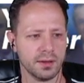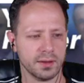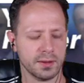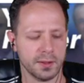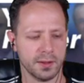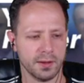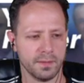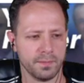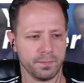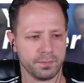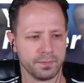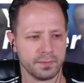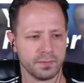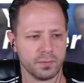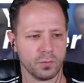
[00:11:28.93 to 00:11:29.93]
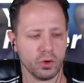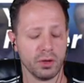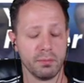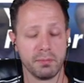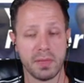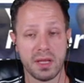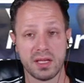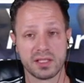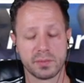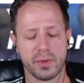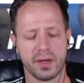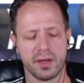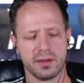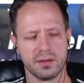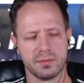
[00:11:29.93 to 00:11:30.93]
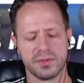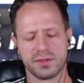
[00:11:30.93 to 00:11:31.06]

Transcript: Uh, um, we're amazed by him.